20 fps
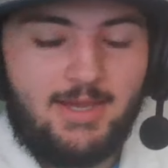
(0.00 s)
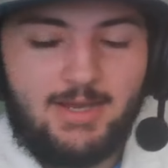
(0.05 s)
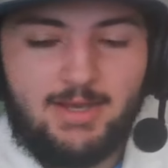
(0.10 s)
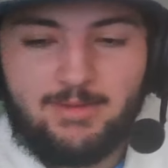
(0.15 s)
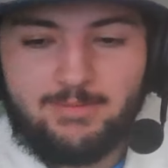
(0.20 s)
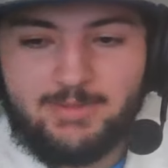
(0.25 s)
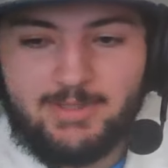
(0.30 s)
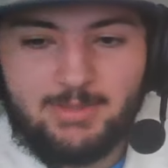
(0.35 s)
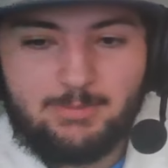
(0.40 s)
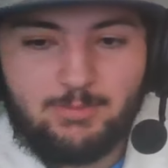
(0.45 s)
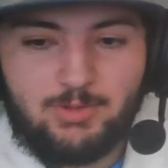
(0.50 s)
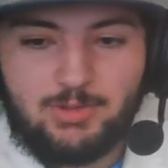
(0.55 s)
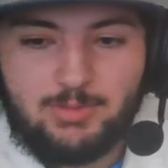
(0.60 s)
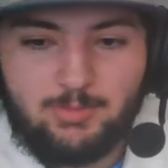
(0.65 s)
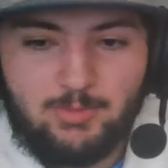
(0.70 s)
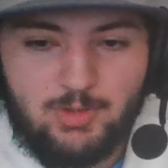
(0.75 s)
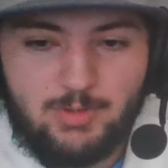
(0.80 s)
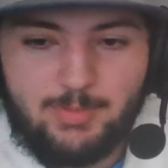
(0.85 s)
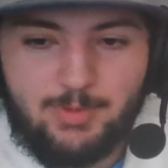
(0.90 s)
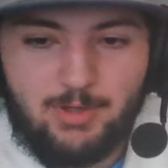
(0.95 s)
I um, mean, yeah,
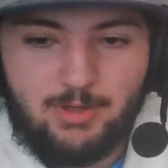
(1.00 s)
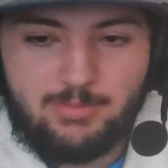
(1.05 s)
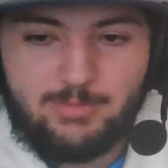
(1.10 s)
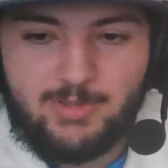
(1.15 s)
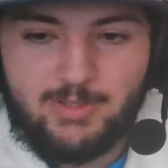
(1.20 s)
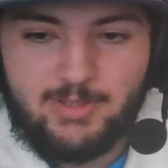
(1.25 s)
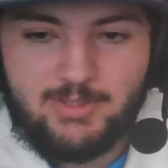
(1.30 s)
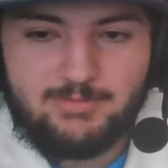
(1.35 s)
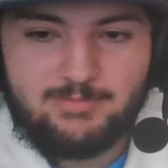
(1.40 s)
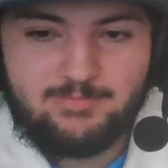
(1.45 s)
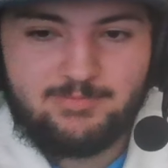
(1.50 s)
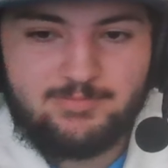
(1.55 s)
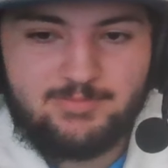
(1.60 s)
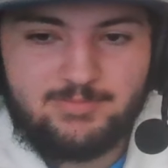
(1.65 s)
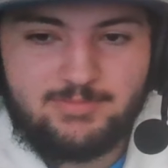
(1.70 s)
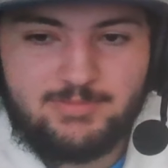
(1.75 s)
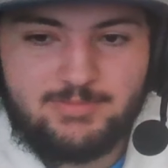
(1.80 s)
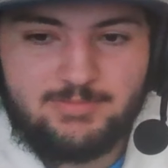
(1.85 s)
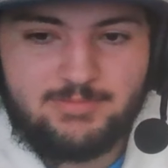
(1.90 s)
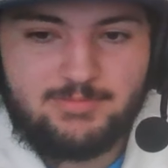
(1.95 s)
more, more Pokemon.
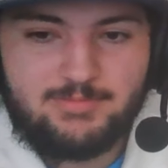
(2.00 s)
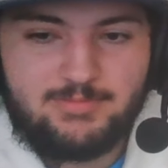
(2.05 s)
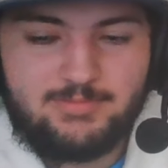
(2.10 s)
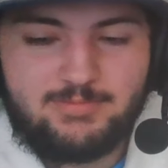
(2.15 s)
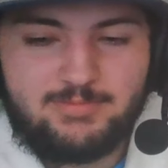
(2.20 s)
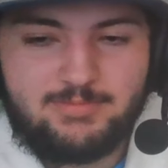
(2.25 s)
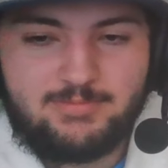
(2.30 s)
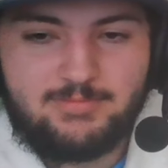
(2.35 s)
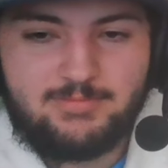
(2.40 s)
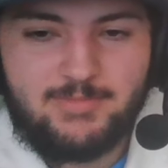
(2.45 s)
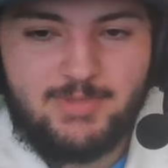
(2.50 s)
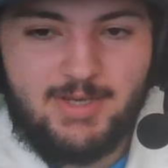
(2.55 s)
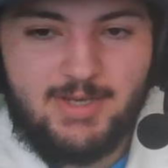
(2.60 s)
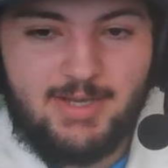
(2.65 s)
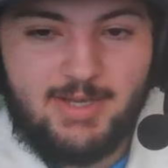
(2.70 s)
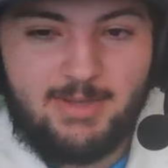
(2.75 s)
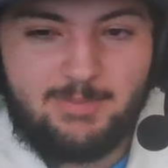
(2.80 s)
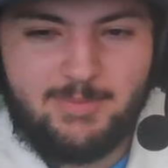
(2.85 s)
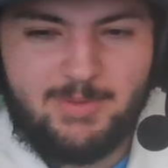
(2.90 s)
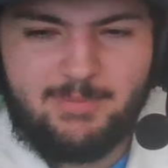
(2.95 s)

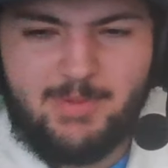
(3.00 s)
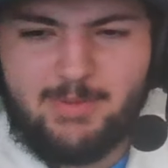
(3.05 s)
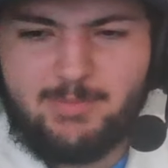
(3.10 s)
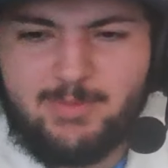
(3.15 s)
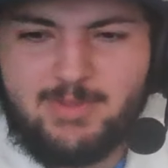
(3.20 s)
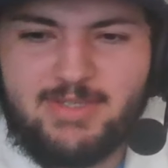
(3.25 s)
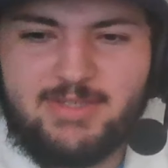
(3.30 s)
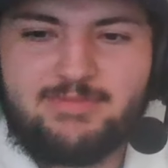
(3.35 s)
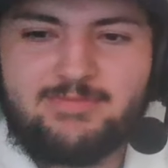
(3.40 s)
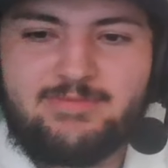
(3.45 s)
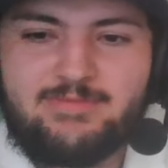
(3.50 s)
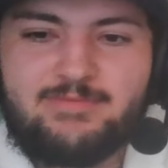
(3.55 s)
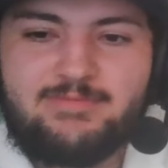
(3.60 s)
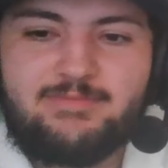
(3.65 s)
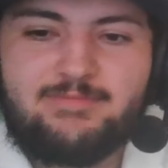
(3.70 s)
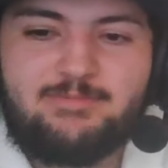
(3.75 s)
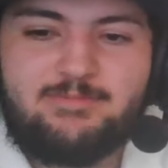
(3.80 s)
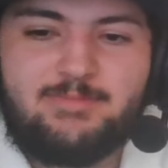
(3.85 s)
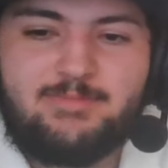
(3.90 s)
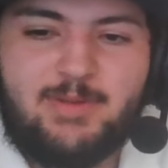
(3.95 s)
I mean, maybe if,
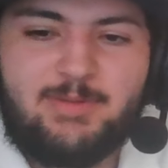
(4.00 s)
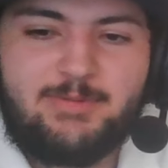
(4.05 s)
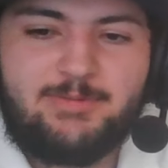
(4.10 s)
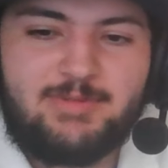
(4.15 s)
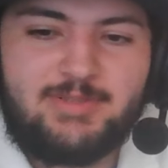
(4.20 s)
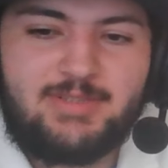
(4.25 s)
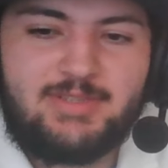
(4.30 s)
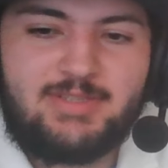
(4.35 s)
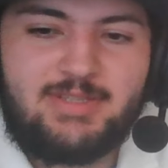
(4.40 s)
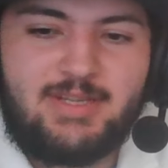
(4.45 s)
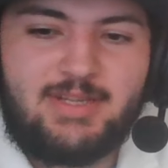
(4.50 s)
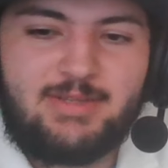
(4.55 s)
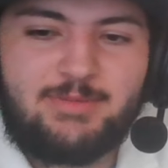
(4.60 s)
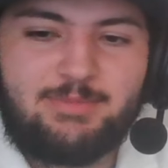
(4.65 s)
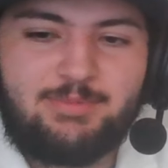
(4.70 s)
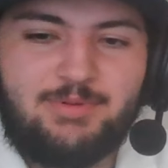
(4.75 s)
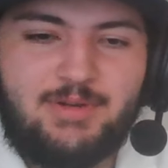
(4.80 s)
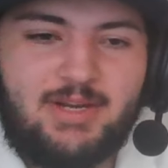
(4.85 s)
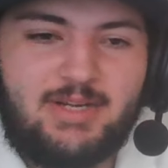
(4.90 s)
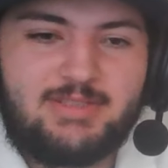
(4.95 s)
maybe with
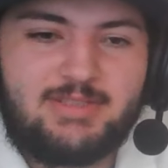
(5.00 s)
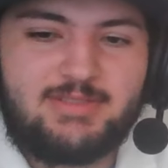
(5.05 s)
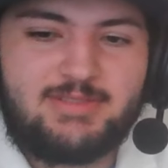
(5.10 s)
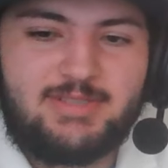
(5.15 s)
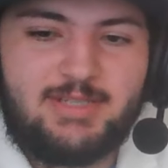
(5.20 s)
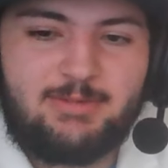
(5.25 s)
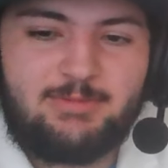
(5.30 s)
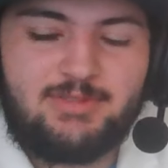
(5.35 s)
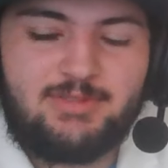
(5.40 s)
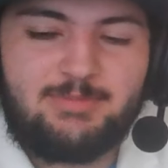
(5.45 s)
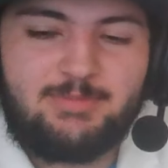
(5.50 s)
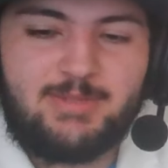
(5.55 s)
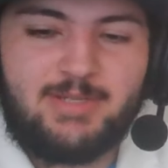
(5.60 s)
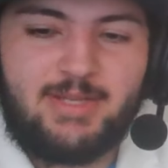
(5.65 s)
the practice, I would have